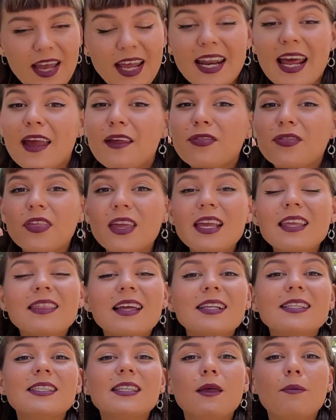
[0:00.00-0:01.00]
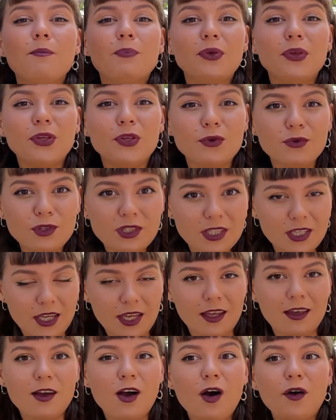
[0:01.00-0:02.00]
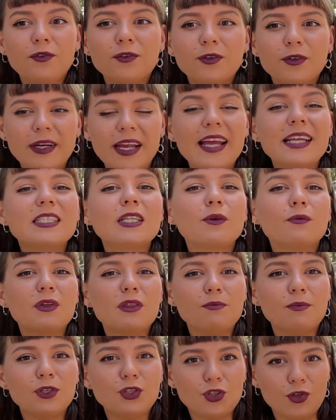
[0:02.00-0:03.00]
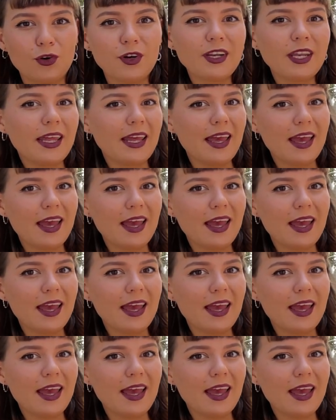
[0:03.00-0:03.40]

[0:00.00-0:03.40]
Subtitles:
And I think that's the beauty of creating with Midjourney